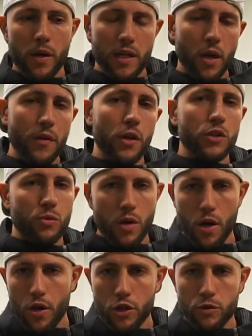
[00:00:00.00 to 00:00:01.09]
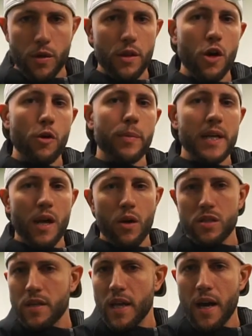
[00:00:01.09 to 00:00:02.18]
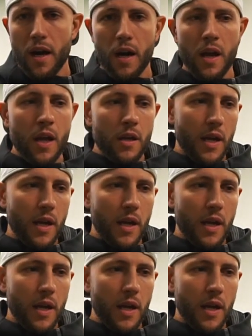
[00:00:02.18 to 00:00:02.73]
in on those roads with nobody else there.